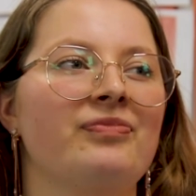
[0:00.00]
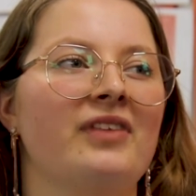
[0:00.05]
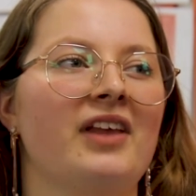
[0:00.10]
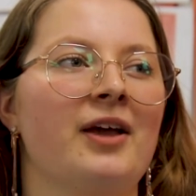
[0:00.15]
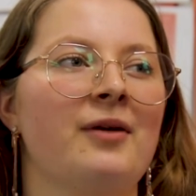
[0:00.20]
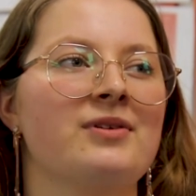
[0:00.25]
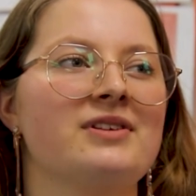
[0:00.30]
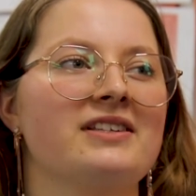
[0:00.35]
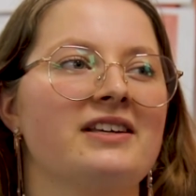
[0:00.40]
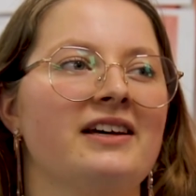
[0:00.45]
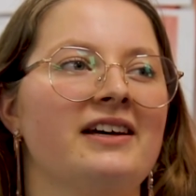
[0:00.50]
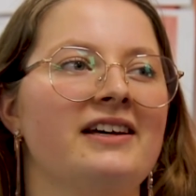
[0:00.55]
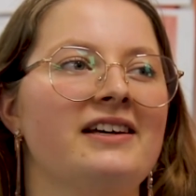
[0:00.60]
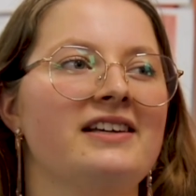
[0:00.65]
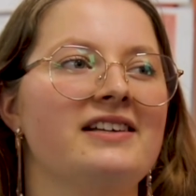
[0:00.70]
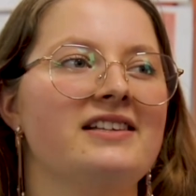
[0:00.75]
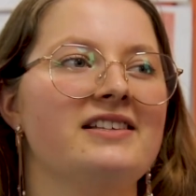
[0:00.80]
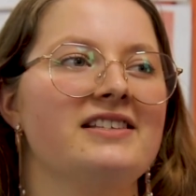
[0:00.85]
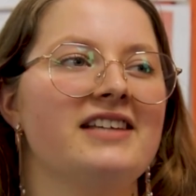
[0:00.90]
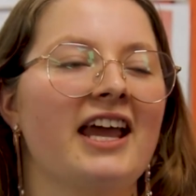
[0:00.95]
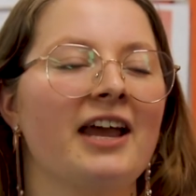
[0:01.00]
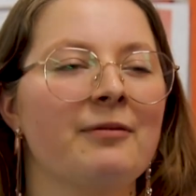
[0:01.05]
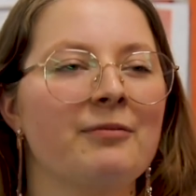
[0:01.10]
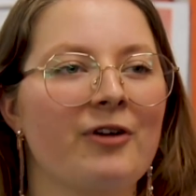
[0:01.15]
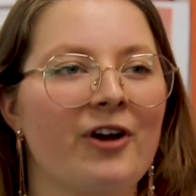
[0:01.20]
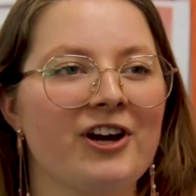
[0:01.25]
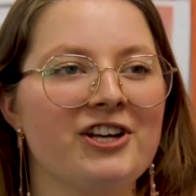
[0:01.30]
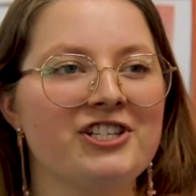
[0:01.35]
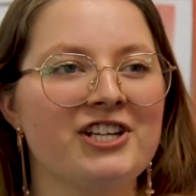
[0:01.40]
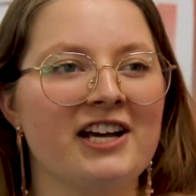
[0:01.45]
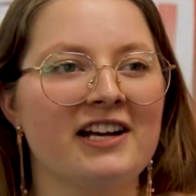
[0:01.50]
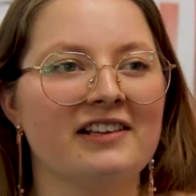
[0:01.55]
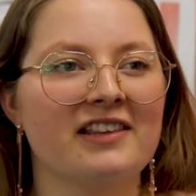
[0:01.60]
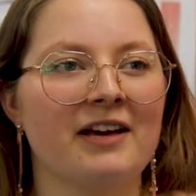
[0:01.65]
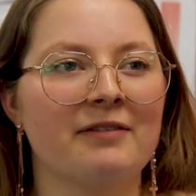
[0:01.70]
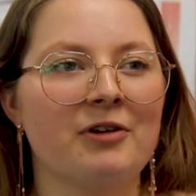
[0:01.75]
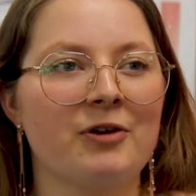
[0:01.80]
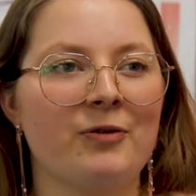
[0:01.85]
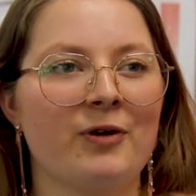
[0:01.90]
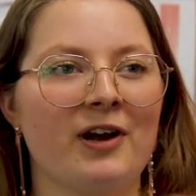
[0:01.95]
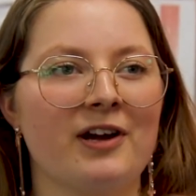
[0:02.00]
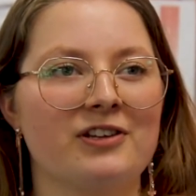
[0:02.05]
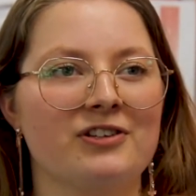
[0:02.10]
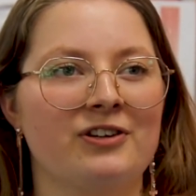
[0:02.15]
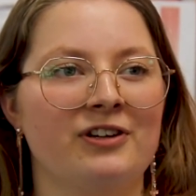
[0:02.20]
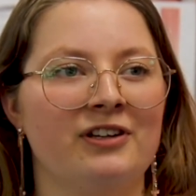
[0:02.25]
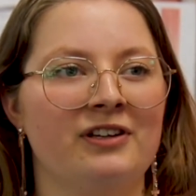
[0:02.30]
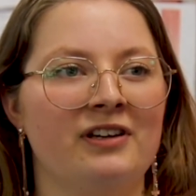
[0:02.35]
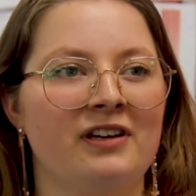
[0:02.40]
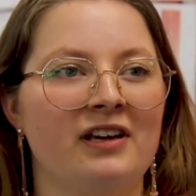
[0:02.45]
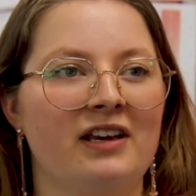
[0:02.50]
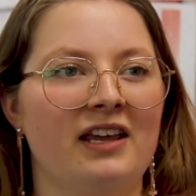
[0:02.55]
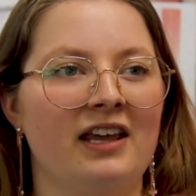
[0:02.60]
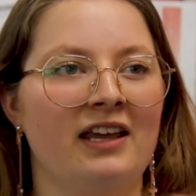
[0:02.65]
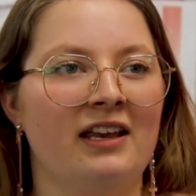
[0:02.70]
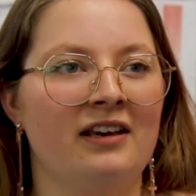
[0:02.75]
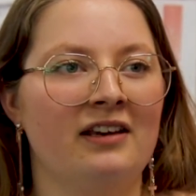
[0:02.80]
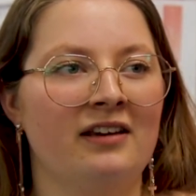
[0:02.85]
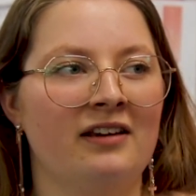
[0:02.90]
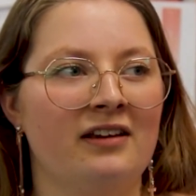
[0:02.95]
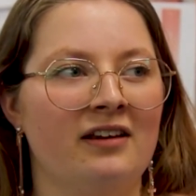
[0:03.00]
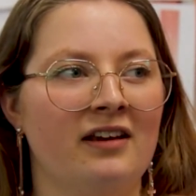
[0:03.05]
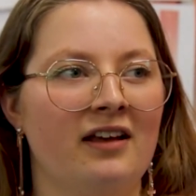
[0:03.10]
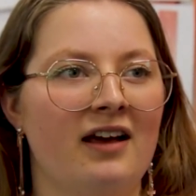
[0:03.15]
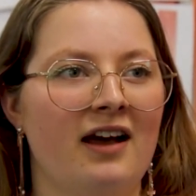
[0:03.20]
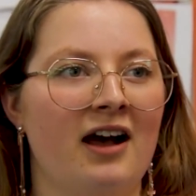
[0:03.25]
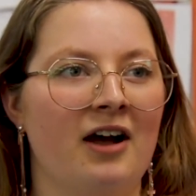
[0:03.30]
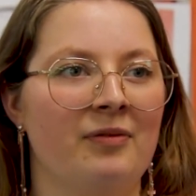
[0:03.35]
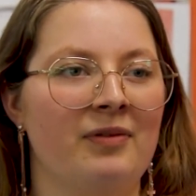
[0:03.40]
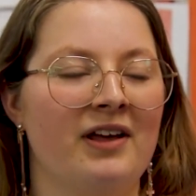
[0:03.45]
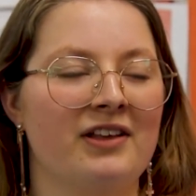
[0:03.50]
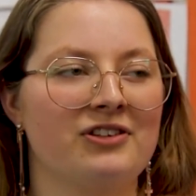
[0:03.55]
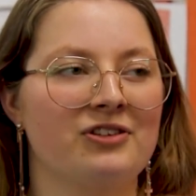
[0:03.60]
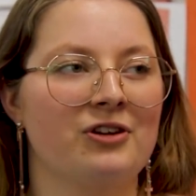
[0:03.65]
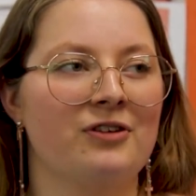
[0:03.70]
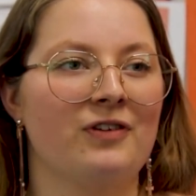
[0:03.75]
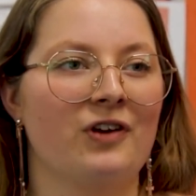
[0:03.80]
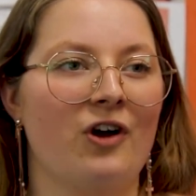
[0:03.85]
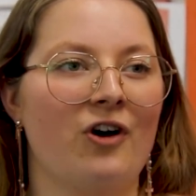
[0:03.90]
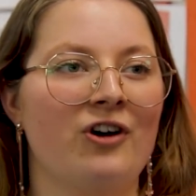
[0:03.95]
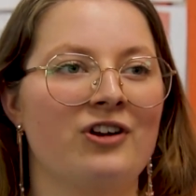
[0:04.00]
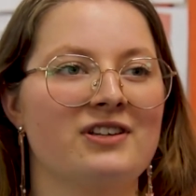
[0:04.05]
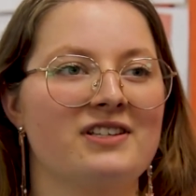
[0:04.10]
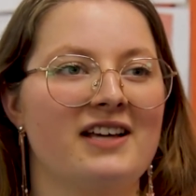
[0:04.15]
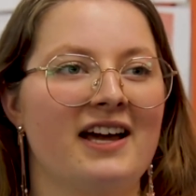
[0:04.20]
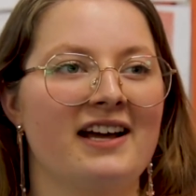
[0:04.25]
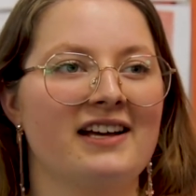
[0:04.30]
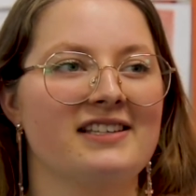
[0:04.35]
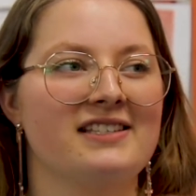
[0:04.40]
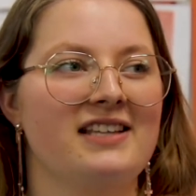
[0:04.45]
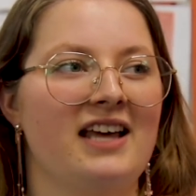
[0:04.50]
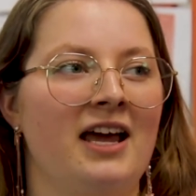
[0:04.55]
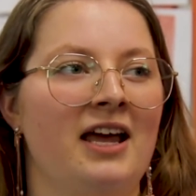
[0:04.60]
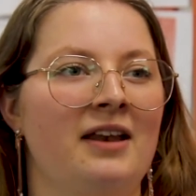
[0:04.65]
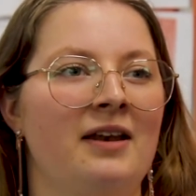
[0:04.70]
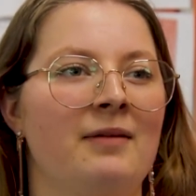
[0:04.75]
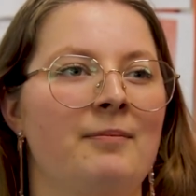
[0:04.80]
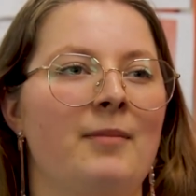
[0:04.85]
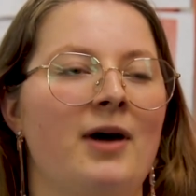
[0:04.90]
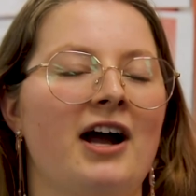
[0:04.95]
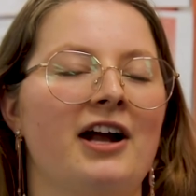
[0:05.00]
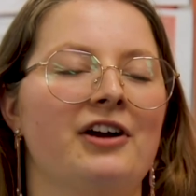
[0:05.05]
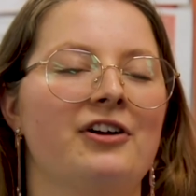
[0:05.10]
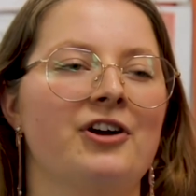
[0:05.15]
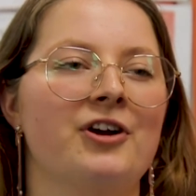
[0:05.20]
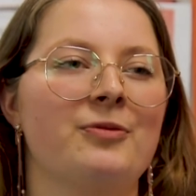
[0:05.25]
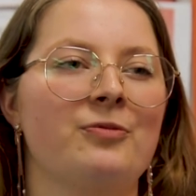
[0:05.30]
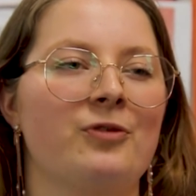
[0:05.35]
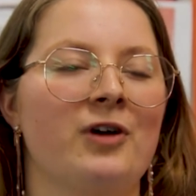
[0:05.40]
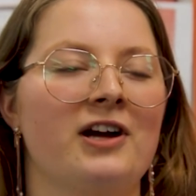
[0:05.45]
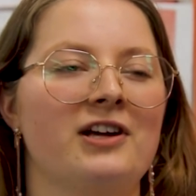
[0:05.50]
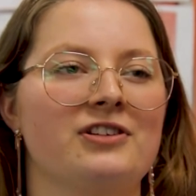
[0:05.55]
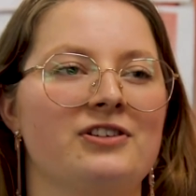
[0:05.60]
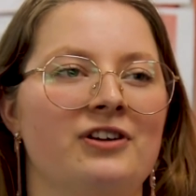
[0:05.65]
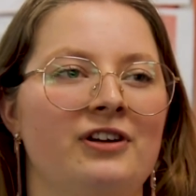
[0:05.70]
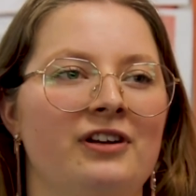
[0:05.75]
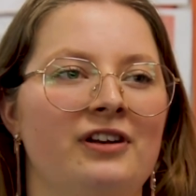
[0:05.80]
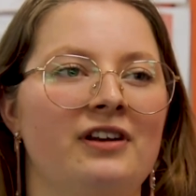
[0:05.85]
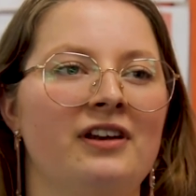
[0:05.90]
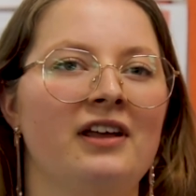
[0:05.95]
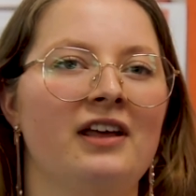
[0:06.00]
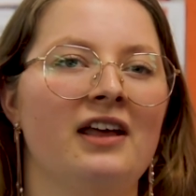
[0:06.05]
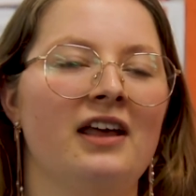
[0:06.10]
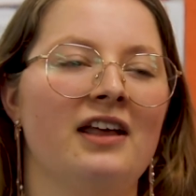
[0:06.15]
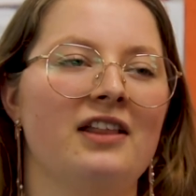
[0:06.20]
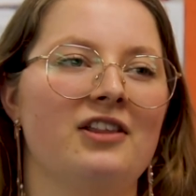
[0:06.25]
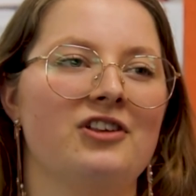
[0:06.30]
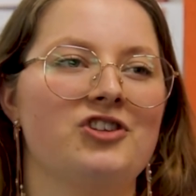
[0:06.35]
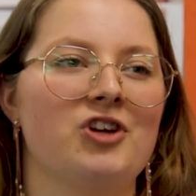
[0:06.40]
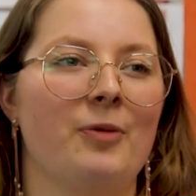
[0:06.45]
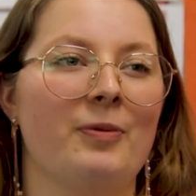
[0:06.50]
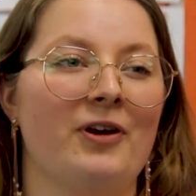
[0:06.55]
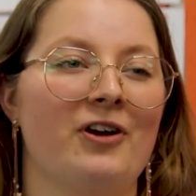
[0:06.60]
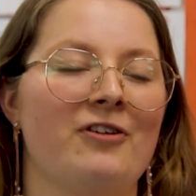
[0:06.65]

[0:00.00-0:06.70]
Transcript: It was a team project that we worked on in that sort of a context, and my group worked on the topic